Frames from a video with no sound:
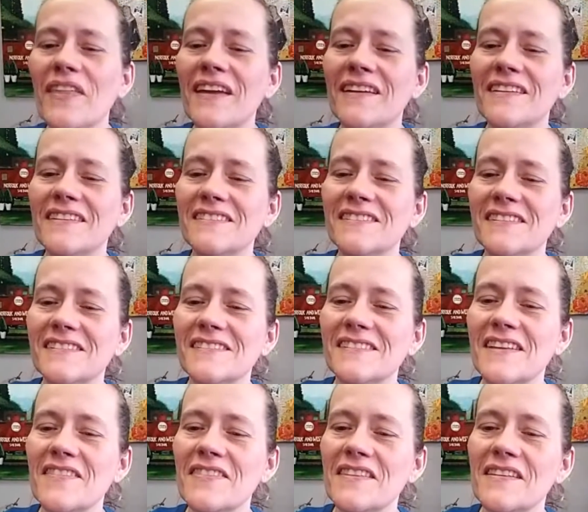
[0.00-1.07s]
that is is
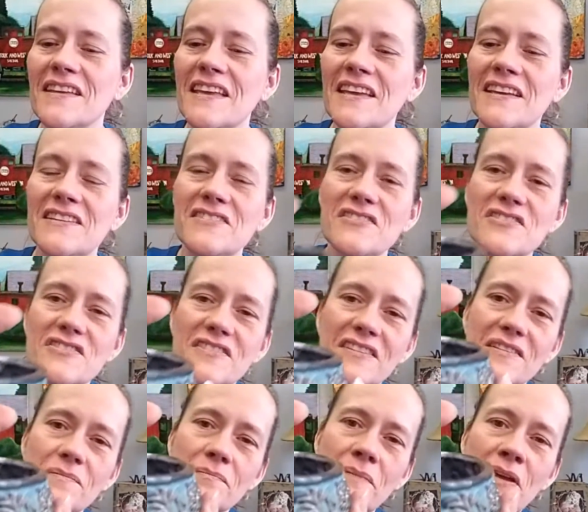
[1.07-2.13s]
that the hinge,
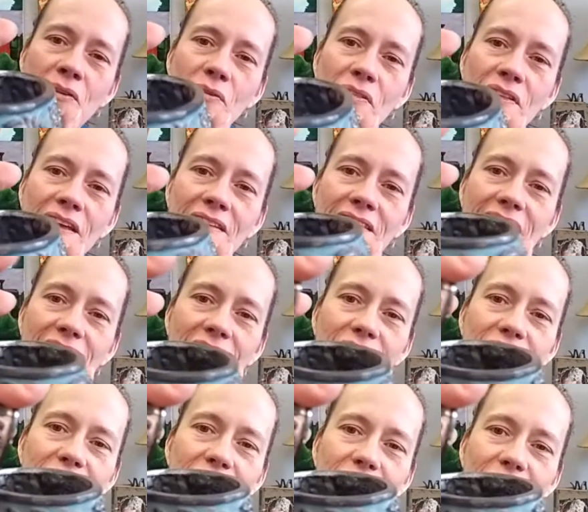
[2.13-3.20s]
the metal thing that
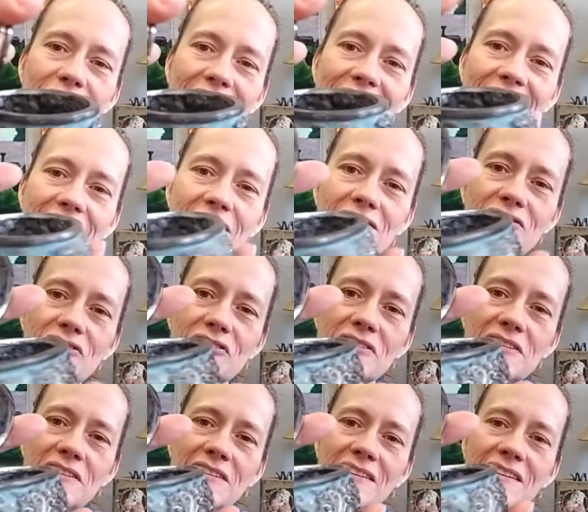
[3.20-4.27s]
goes through the hinge,
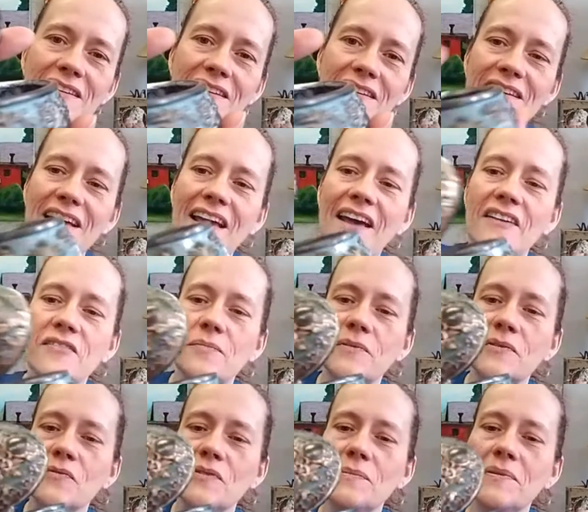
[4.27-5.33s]
has
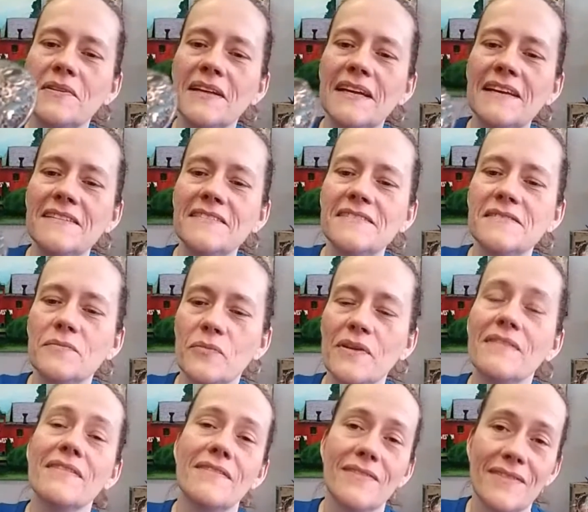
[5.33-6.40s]
been replaced
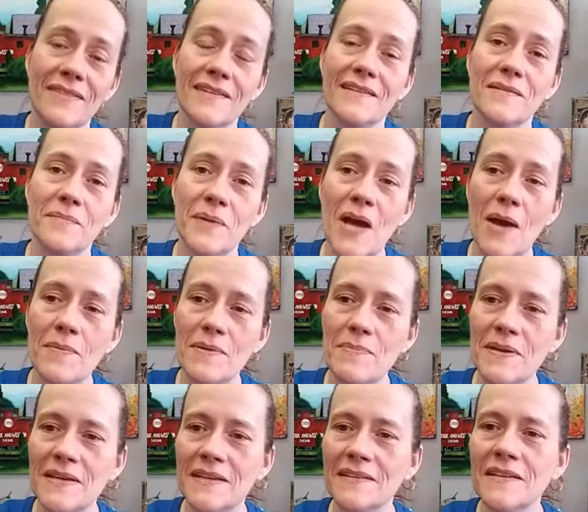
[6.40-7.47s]
with the bobby
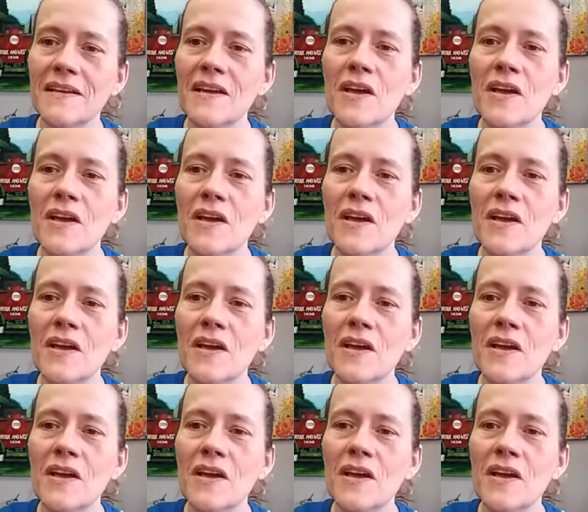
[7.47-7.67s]
pin.